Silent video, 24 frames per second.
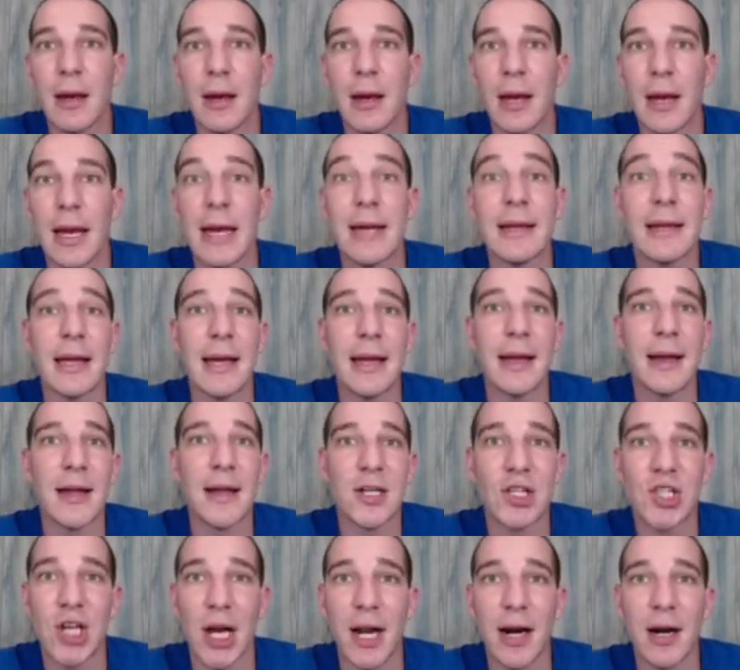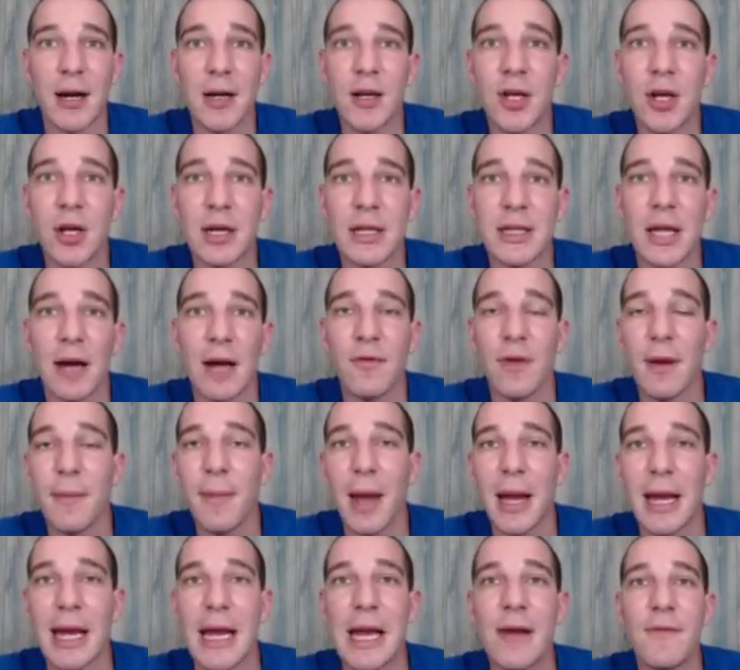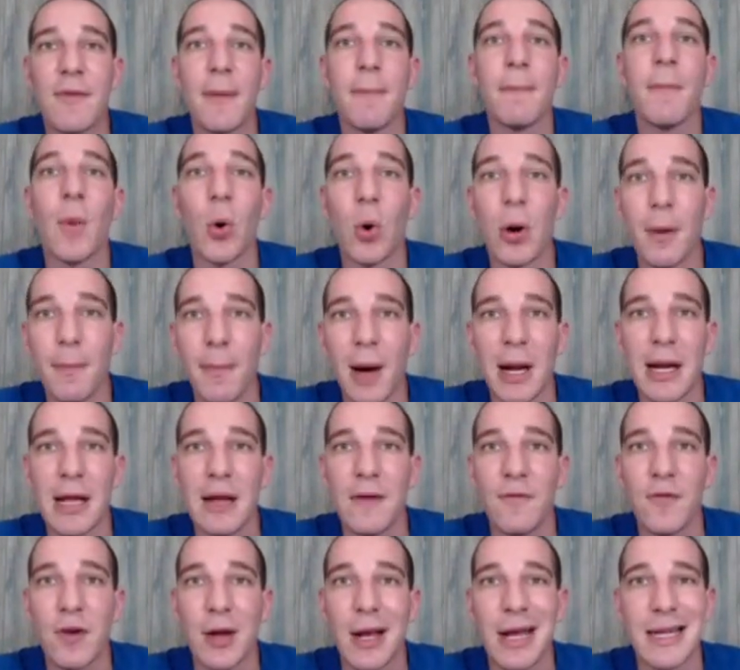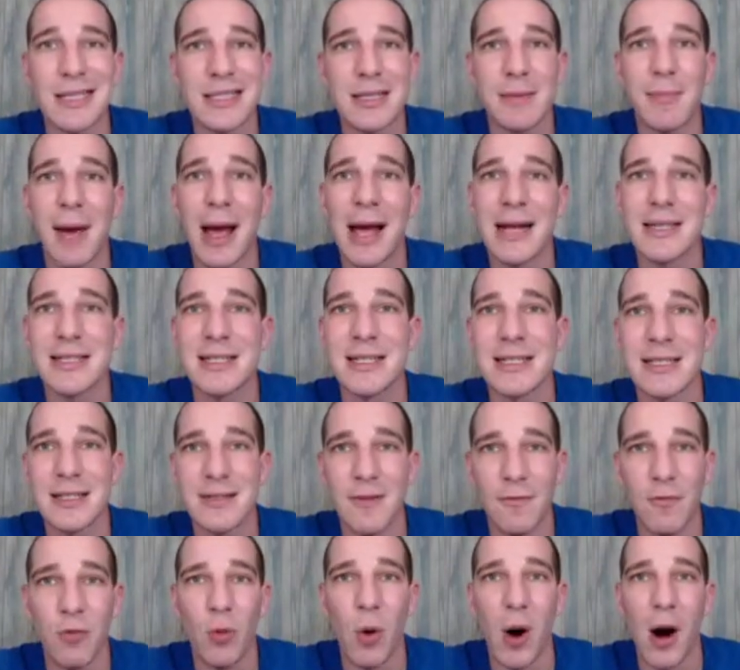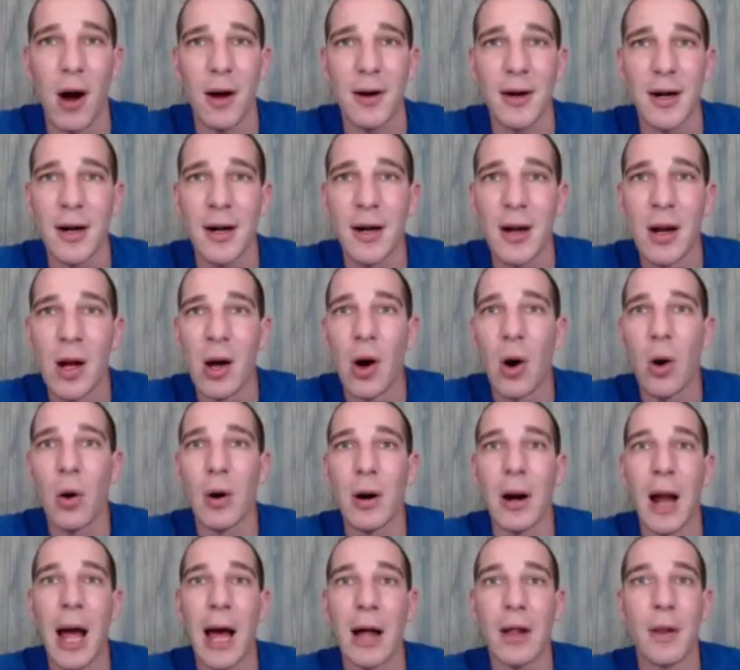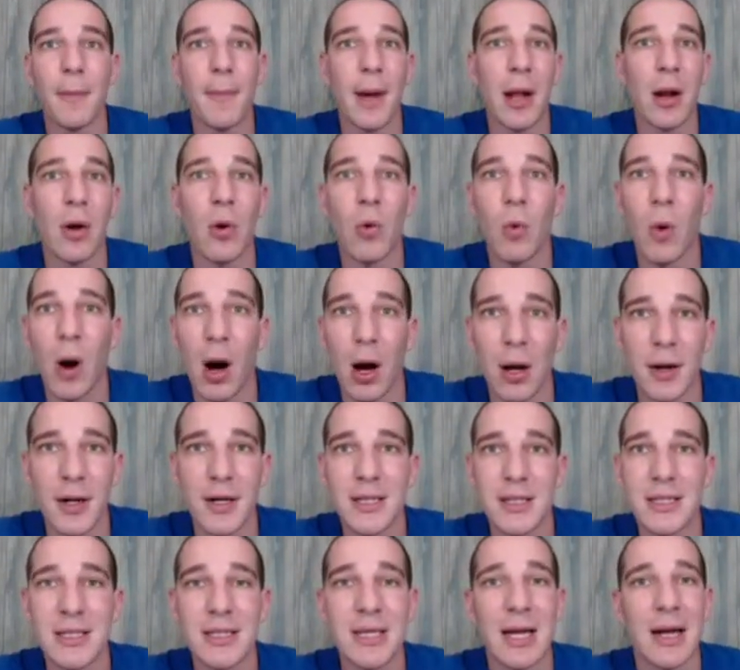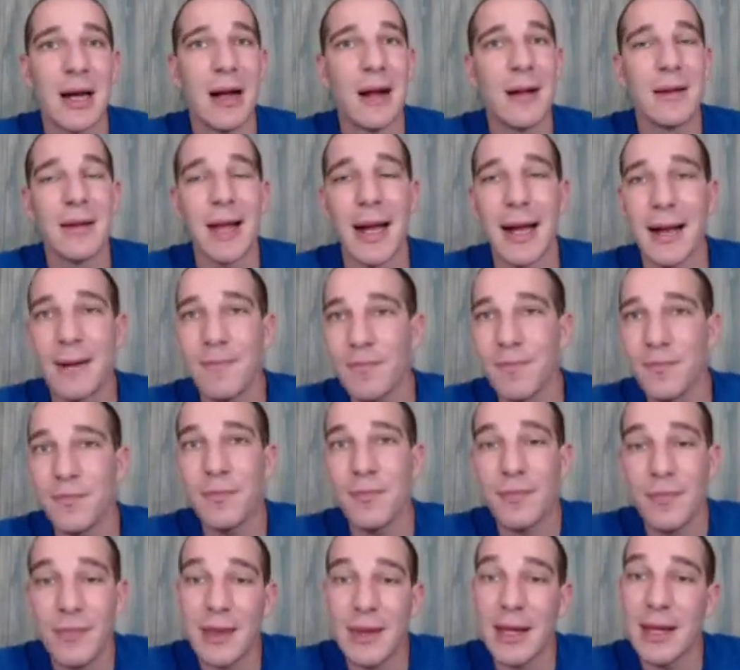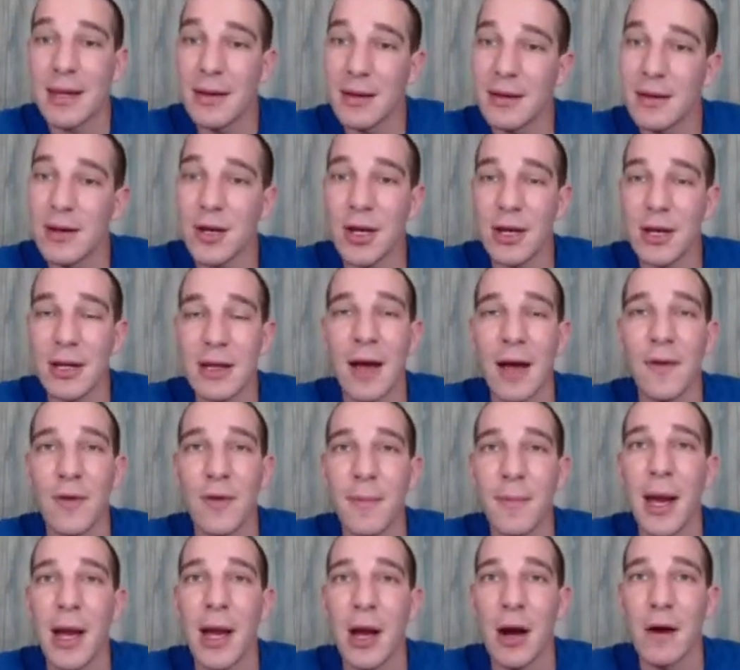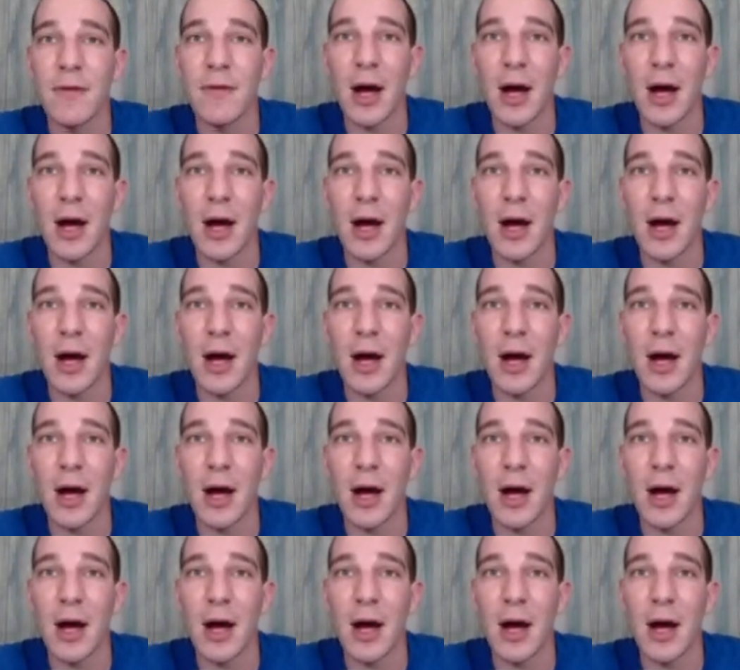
And in Azshara, you could definitely make even more money if you get some essence of water or elemental waters. Like you could definitely make over